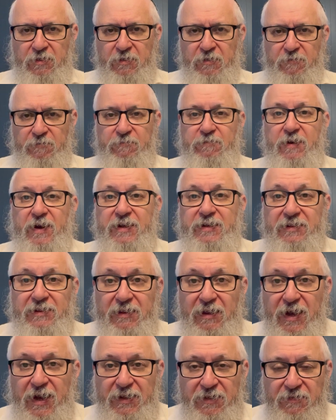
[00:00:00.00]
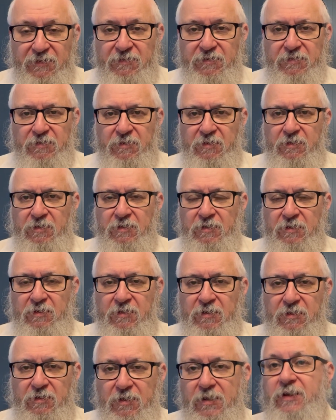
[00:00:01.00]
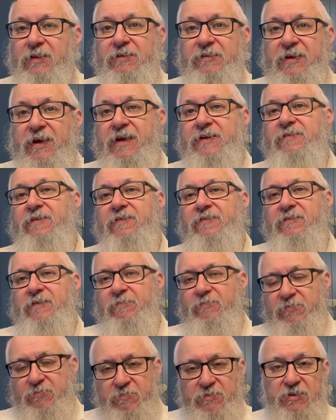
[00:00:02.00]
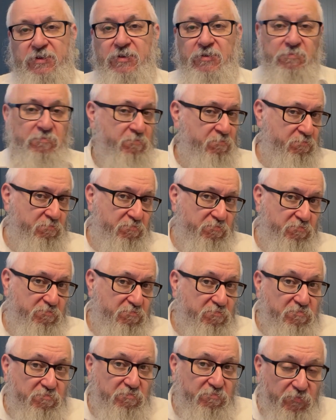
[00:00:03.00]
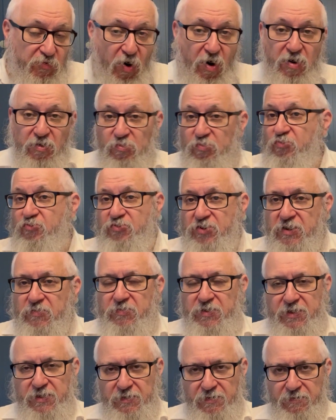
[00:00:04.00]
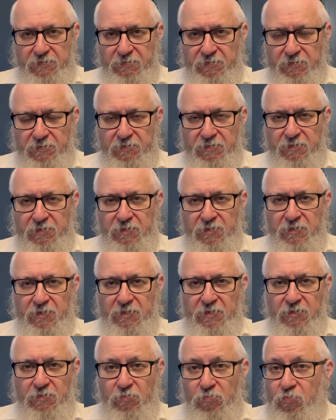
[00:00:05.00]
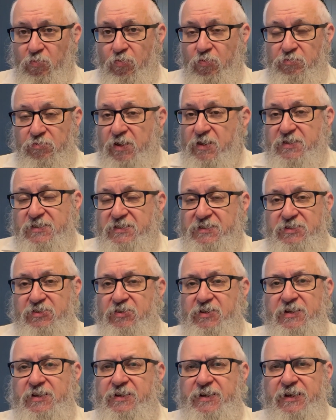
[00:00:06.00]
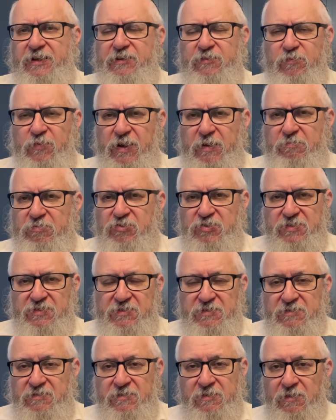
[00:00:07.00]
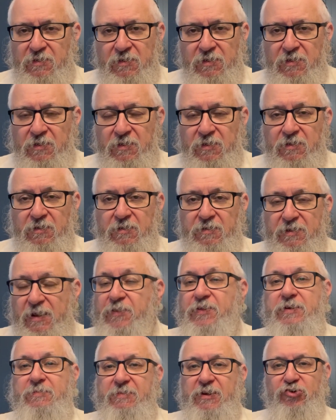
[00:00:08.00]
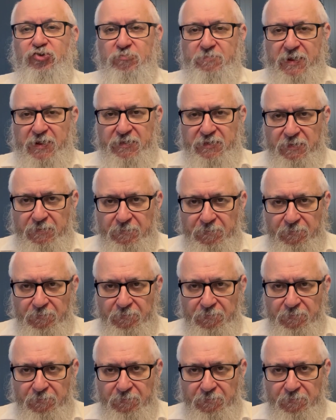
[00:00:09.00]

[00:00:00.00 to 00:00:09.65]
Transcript: Find light in days that seem to be dark or dreary. Or not necessarily in a negative way, but just nothing much about them.